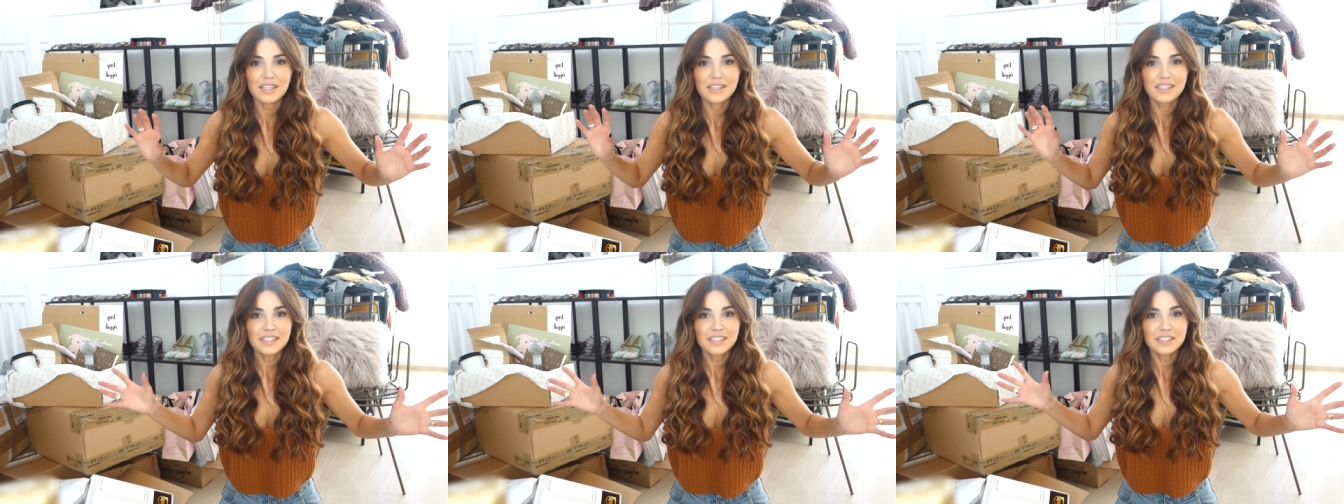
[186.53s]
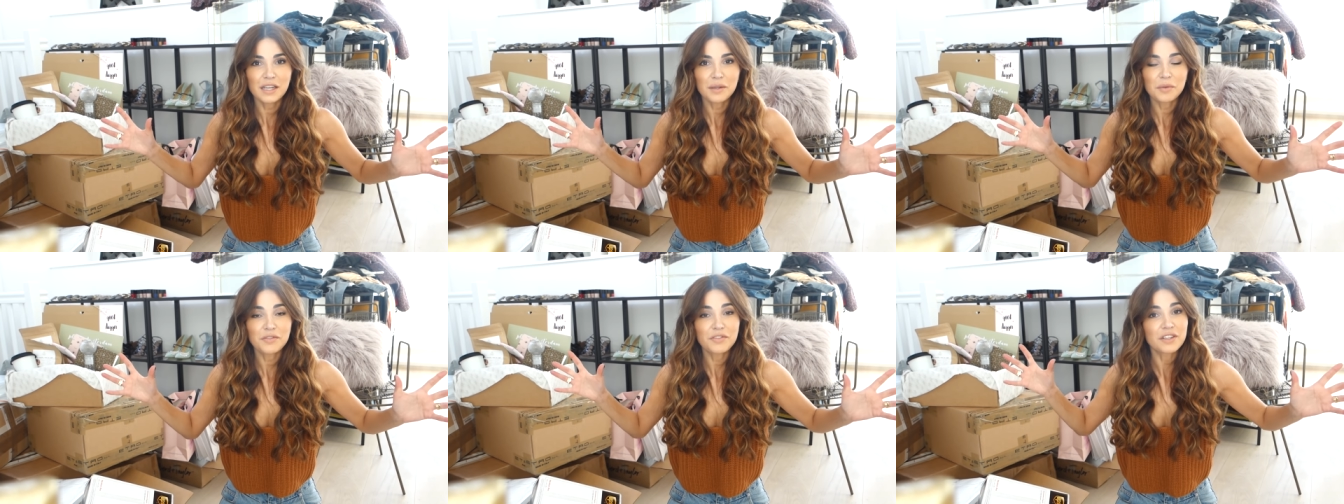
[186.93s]
This
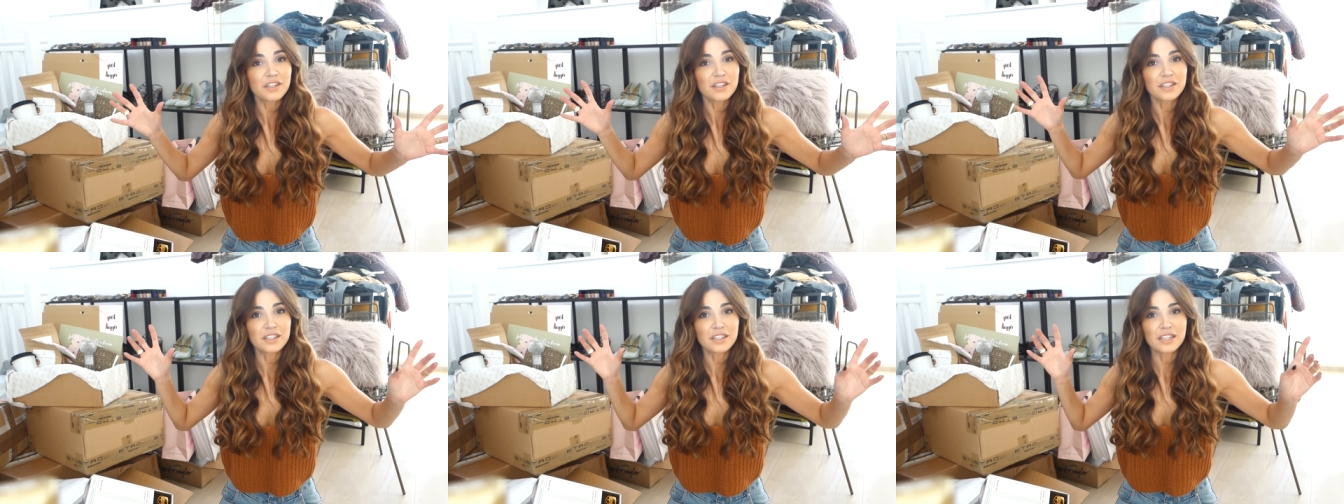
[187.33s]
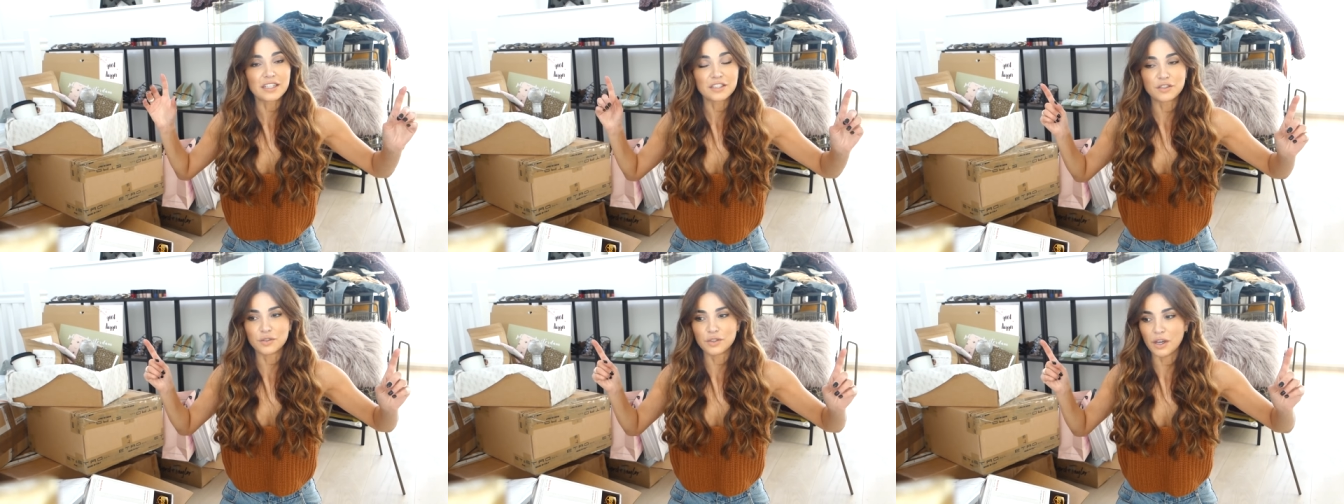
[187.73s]
time I figured
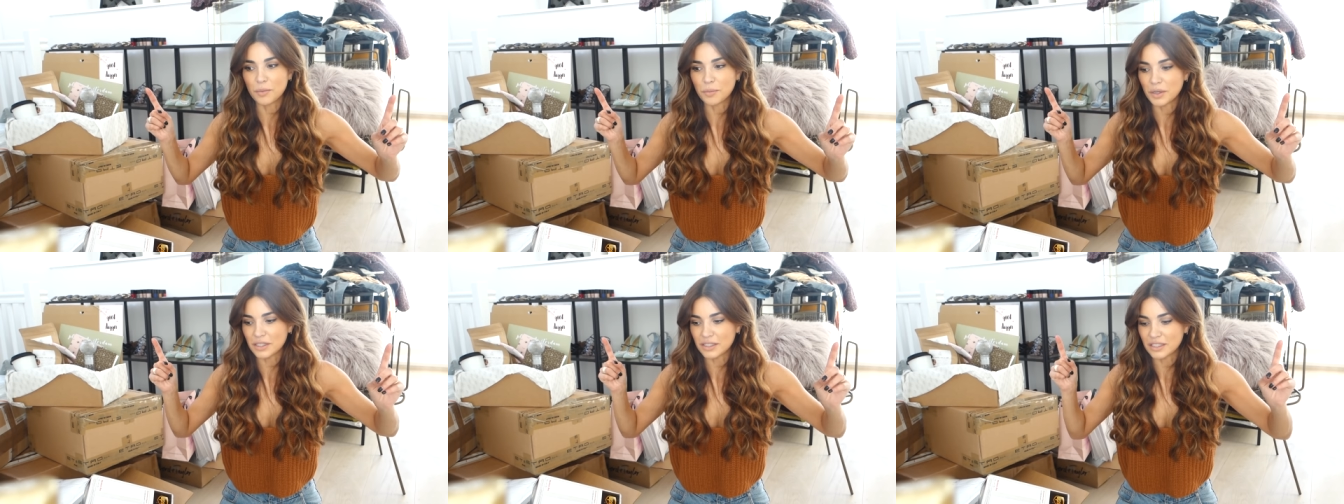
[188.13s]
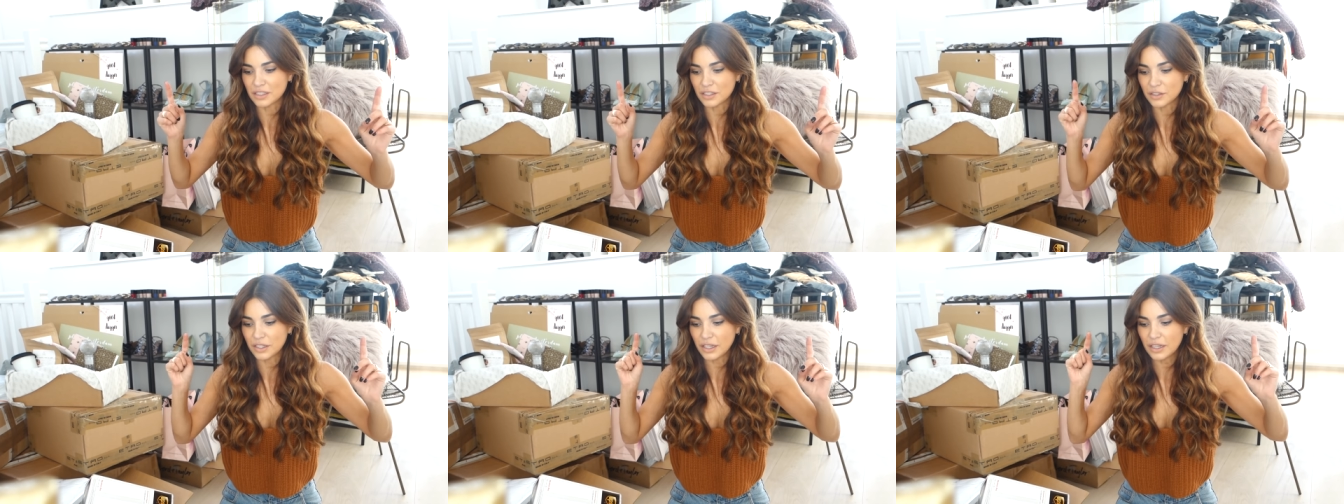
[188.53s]
let's do the
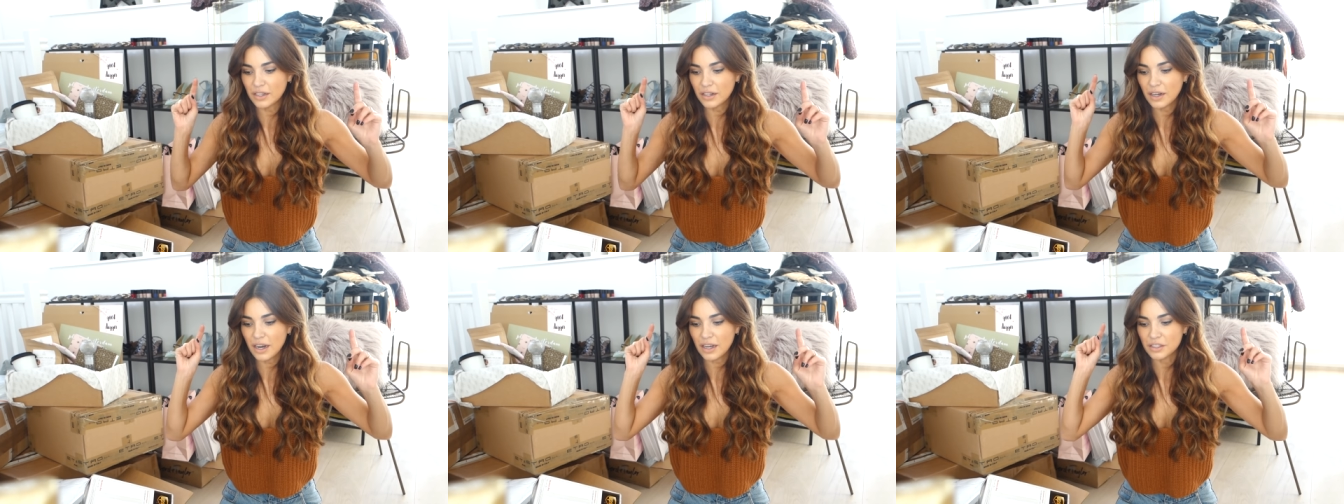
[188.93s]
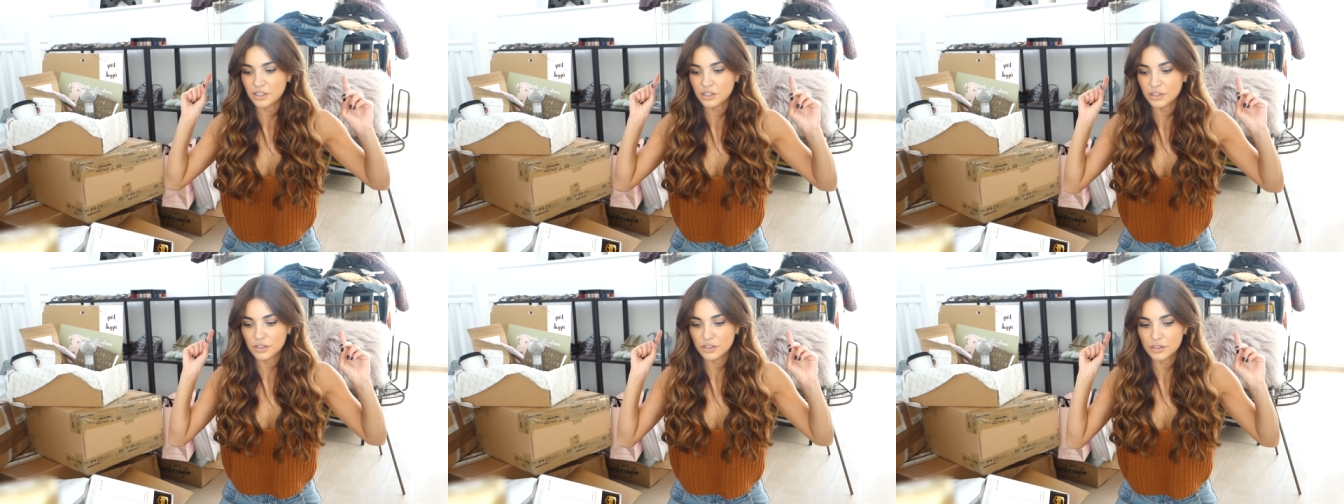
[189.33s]
unboxing together. I
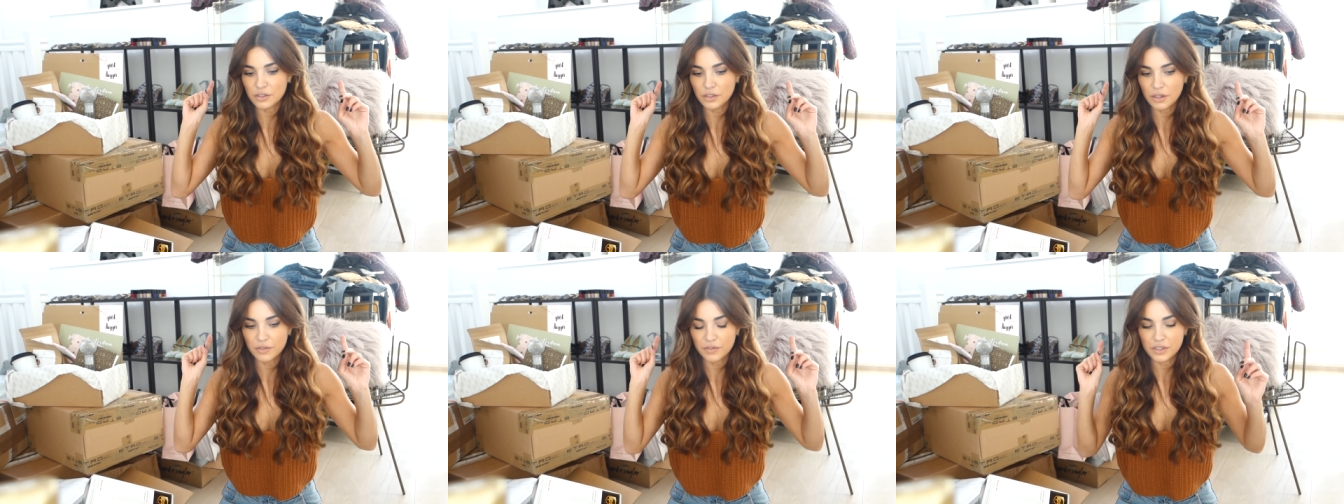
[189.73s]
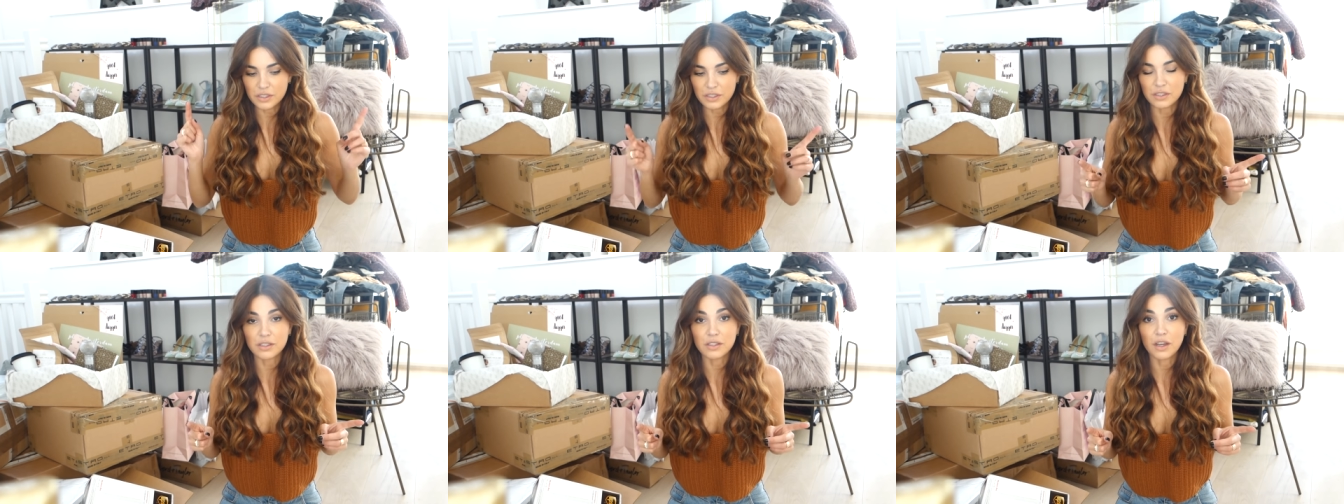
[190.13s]
just
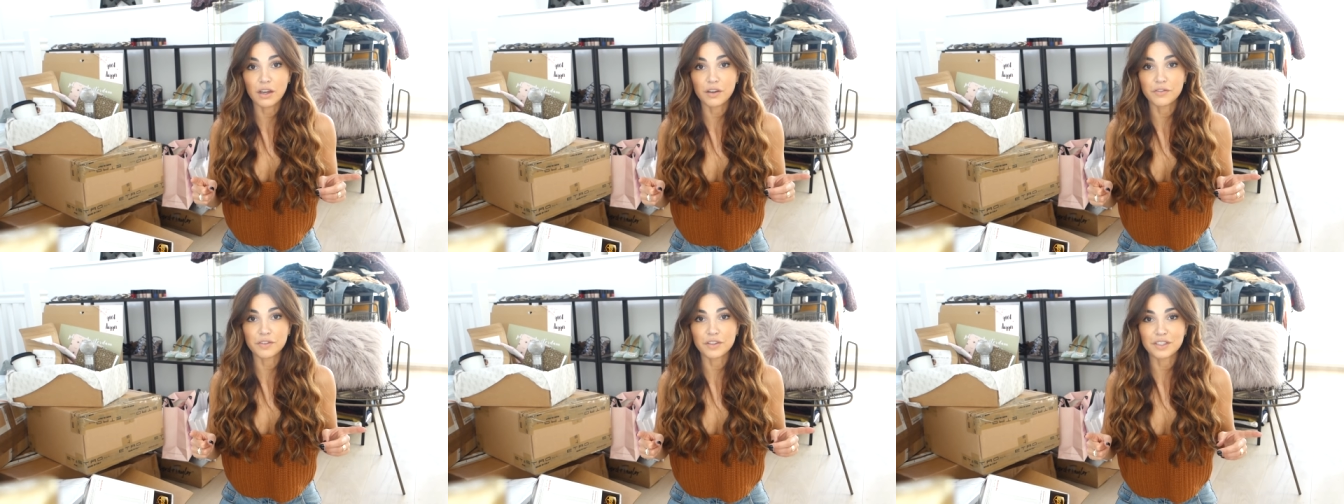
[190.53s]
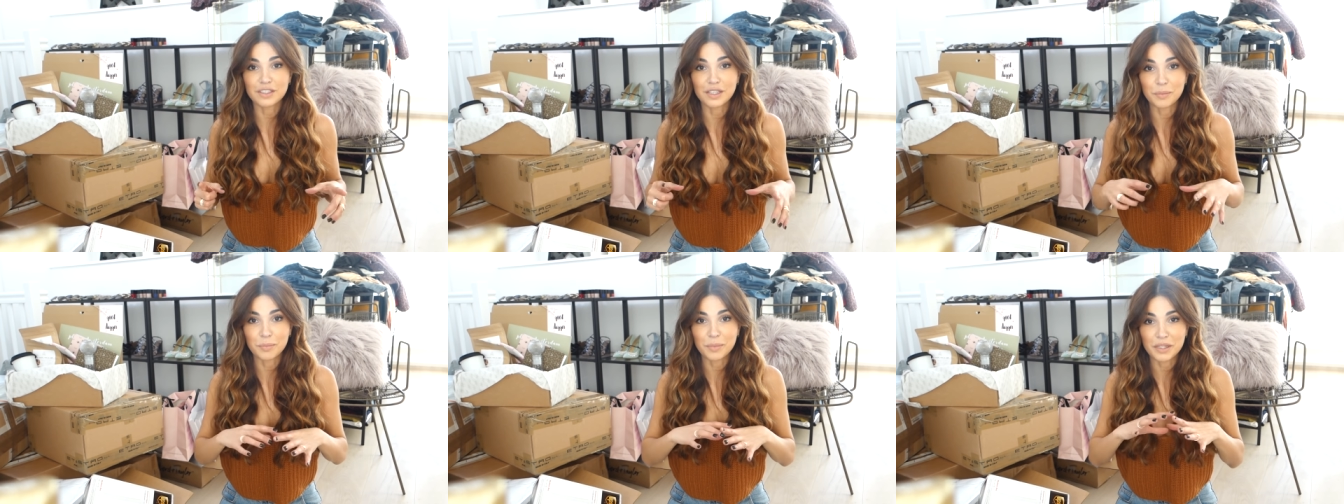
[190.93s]
visited the
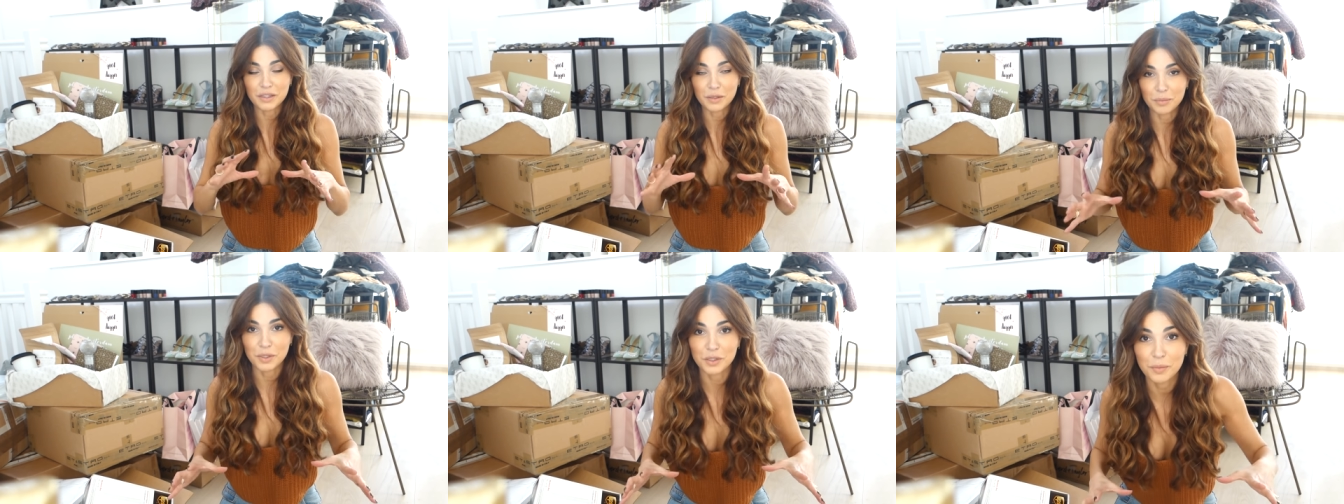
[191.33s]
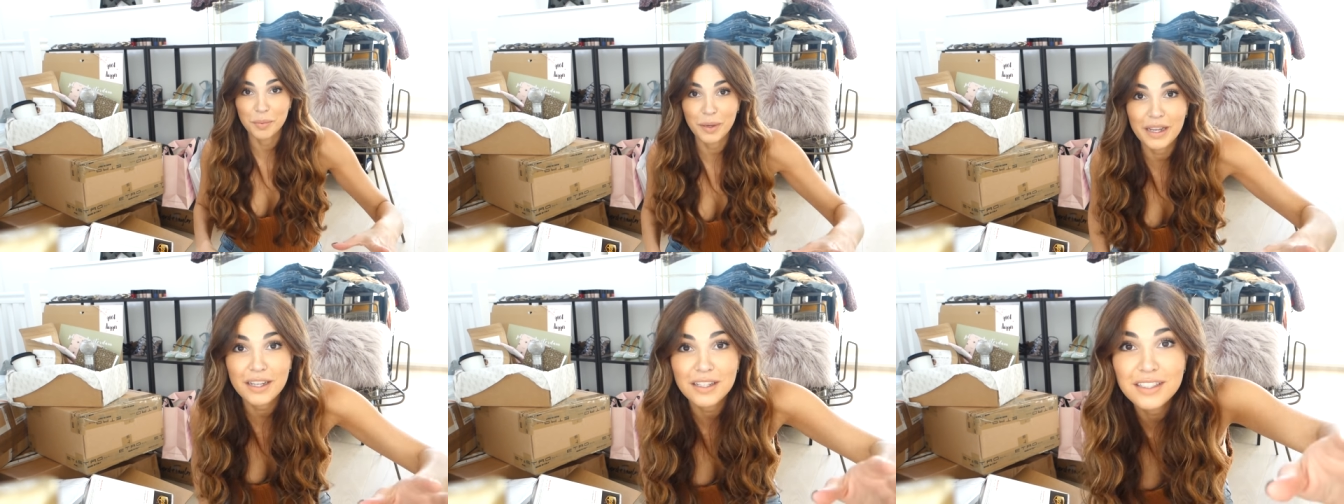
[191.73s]
office and picked up all the
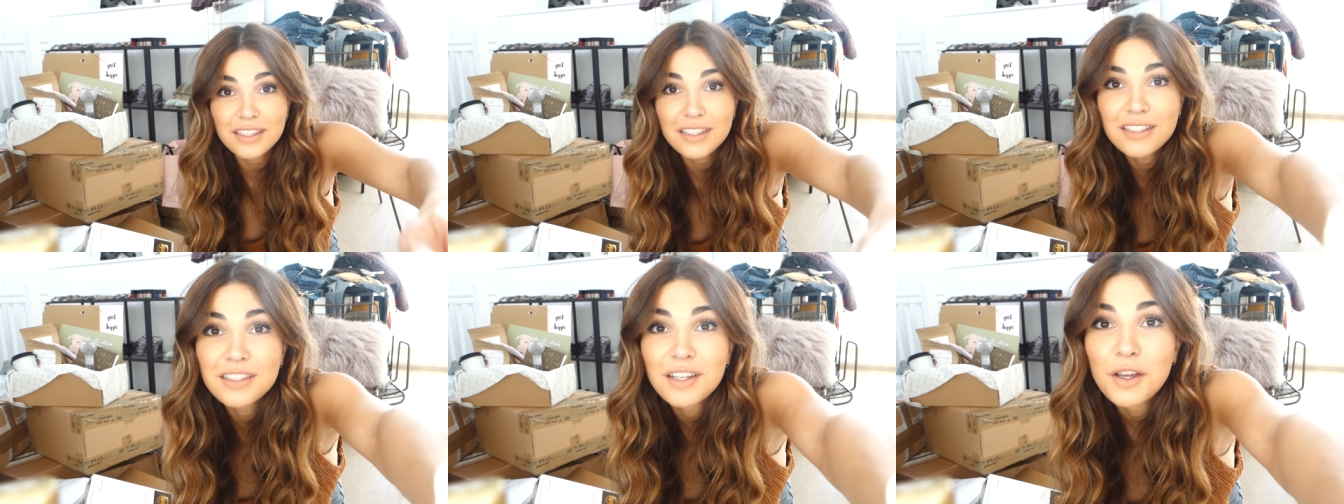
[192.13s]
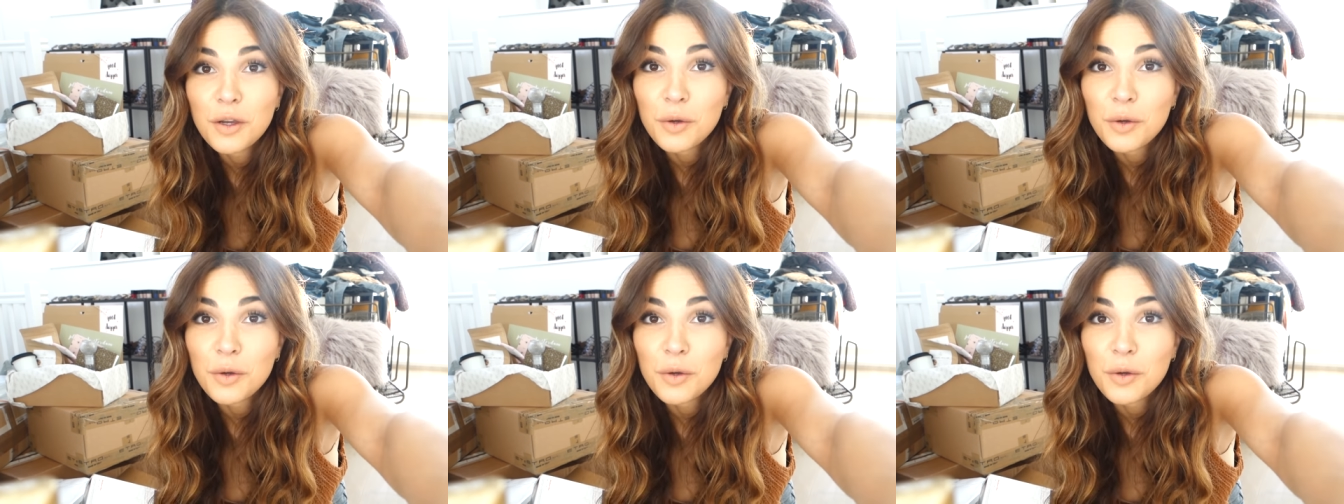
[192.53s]
packages,